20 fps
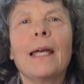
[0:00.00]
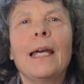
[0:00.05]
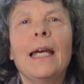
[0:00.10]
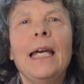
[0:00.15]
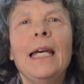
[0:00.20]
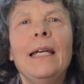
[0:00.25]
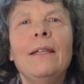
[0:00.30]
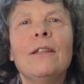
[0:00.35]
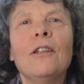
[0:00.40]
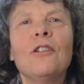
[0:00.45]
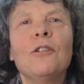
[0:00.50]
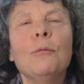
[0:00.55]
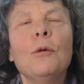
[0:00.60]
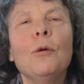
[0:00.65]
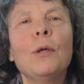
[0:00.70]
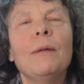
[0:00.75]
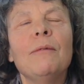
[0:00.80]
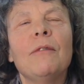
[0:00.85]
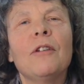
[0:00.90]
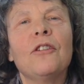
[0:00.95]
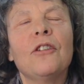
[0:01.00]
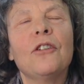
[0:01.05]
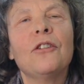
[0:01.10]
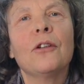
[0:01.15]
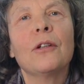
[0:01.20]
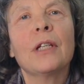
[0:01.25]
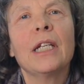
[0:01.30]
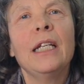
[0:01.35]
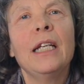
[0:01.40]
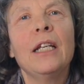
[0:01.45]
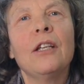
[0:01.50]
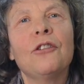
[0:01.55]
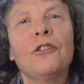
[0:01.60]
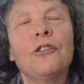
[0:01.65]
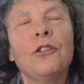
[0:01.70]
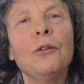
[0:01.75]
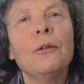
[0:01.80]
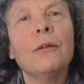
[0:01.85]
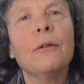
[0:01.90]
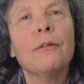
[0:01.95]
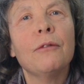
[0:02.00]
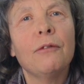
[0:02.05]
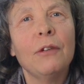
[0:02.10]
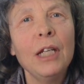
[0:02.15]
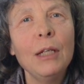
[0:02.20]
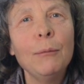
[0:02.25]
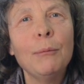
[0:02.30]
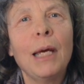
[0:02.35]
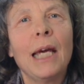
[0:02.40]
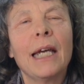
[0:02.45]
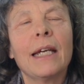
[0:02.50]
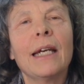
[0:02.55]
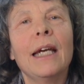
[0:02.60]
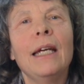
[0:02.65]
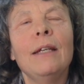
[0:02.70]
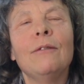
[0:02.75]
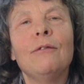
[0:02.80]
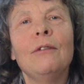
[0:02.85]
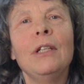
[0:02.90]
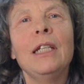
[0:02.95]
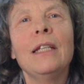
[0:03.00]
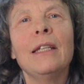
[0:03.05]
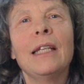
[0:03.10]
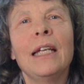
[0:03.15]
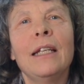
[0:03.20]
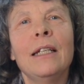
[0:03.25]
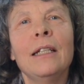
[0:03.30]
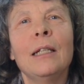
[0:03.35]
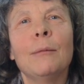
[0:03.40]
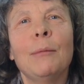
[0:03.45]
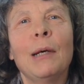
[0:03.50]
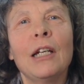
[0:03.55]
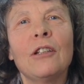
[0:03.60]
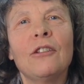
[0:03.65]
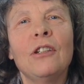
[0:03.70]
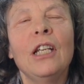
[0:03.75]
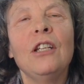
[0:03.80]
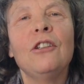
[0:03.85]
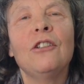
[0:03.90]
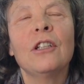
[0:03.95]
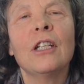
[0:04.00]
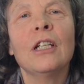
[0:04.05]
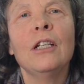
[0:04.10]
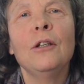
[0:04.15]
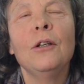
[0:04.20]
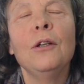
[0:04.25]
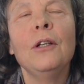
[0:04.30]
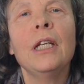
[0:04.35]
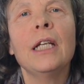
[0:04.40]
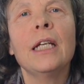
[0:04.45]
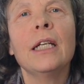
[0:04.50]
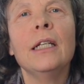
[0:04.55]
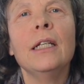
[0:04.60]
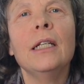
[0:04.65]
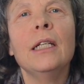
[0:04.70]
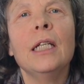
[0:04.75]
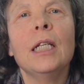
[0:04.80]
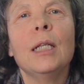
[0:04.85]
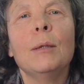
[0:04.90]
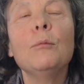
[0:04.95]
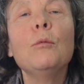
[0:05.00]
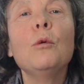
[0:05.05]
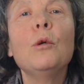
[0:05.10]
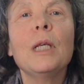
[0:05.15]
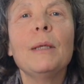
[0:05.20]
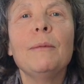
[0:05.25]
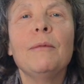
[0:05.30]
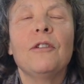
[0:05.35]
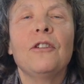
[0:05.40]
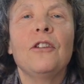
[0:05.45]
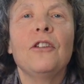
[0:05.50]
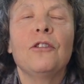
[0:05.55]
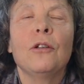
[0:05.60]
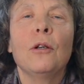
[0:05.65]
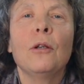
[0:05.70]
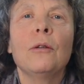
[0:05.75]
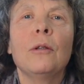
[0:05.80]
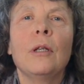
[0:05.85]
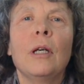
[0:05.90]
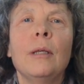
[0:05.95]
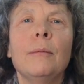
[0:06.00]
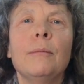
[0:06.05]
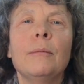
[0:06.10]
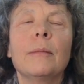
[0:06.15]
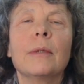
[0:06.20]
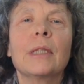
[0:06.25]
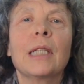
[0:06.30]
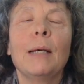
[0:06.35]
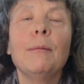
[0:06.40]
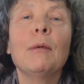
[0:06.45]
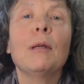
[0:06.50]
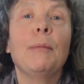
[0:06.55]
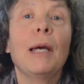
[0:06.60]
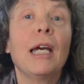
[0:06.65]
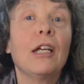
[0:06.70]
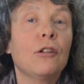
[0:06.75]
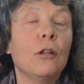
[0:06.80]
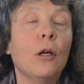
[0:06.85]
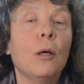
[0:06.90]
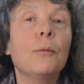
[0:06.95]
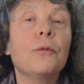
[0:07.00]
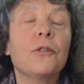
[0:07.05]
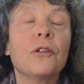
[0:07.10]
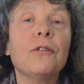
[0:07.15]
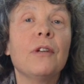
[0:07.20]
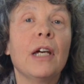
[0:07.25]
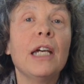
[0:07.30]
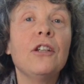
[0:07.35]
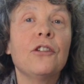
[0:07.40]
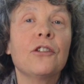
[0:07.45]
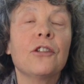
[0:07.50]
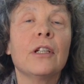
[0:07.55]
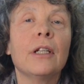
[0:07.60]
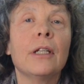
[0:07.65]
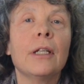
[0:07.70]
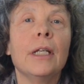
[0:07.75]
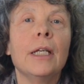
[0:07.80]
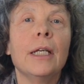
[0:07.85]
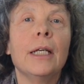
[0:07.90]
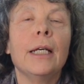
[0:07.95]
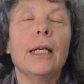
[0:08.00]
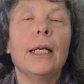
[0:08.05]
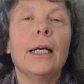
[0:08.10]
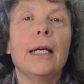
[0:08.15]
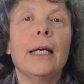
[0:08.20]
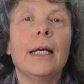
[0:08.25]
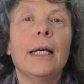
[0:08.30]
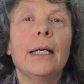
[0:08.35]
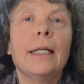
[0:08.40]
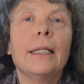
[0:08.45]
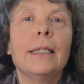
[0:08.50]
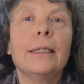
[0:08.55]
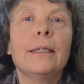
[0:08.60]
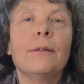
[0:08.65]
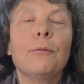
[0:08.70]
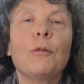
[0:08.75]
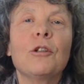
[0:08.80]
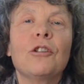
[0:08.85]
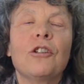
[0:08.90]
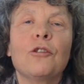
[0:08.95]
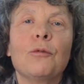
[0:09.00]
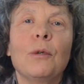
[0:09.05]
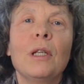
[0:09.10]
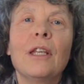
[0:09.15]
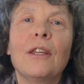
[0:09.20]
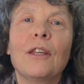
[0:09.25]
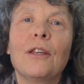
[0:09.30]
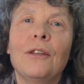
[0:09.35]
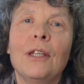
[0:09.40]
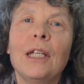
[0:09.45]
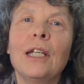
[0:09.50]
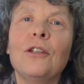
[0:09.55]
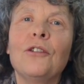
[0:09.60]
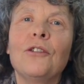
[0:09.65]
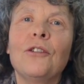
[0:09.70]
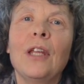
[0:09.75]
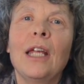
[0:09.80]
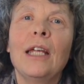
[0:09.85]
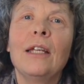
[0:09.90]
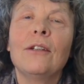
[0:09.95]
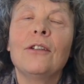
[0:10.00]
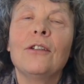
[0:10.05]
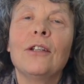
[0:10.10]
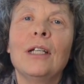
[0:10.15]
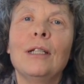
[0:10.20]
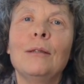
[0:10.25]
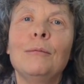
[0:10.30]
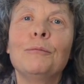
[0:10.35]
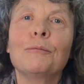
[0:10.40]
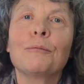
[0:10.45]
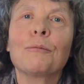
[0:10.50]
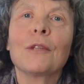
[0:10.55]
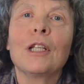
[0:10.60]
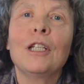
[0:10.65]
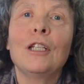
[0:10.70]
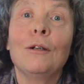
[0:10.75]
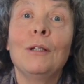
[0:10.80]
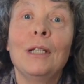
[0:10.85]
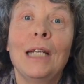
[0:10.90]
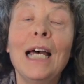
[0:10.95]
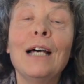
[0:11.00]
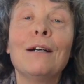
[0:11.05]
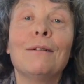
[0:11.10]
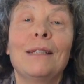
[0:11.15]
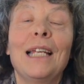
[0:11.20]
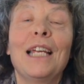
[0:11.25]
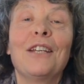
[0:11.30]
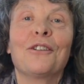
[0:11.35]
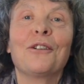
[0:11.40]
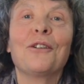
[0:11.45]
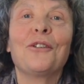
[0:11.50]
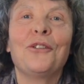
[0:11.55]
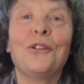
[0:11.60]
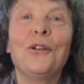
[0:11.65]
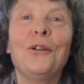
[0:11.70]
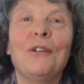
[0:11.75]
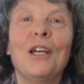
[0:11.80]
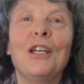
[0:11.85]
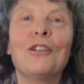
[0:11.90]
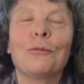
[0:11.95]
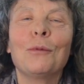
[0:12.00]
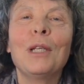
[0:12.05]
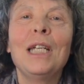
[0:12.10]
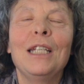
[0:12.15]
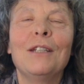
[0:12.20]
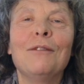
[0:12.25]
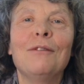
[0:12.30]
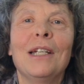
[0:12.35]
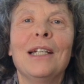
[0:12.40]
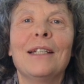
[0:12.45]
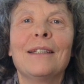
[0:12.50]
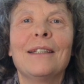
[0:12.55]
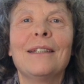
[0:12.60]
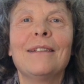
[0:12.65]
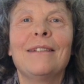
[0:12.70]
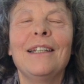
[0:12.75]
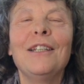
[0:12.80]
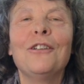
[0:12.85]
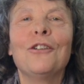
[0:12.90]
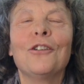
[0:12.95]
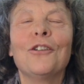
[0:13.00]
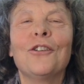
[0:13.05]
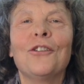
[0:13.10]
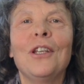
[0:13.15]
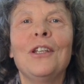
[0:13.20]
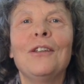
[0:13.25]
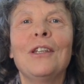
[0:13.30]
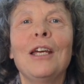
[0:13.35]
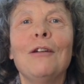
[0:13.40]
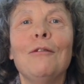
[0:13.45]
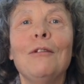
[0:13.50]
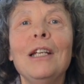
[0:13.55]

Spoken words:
And there's more emphasis on getting student feedback and feeding that in about teaching and learning. More emphasis on coming back to observation, which is one of the things that in our national surveys we had found that teachers said